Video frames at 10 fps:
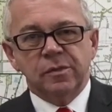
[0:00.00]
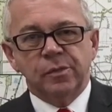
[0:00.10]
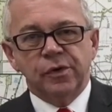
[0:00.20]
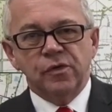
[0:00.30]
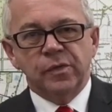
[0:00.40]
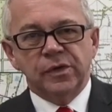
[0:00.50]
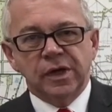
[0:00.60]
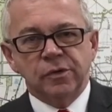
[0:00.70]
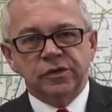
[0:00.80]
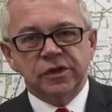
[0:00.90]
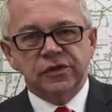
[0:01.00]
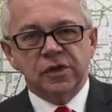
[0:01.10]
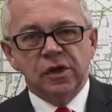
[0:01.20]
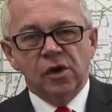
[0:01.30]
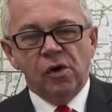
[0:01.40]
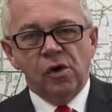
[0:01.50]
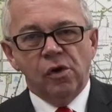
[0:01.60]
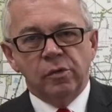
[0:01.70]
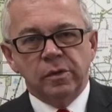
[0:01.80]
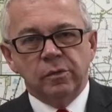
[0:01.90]
improvement notice
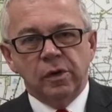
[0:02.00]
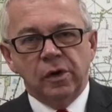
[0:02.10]
or